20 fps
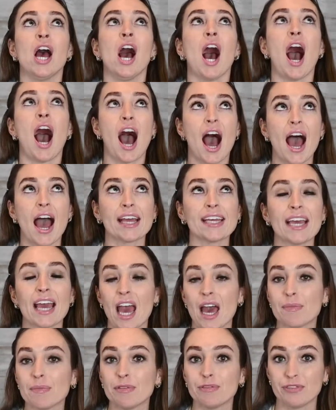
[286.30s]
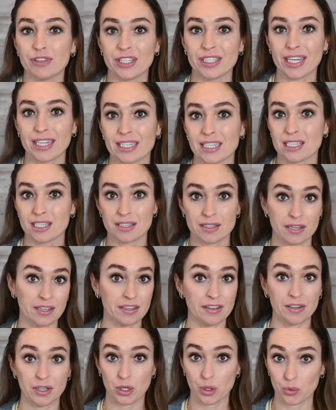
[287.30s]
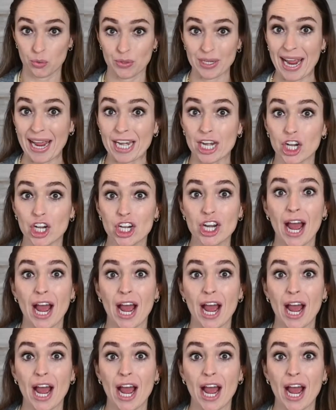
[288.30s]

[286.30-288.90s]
I am a freelance creator.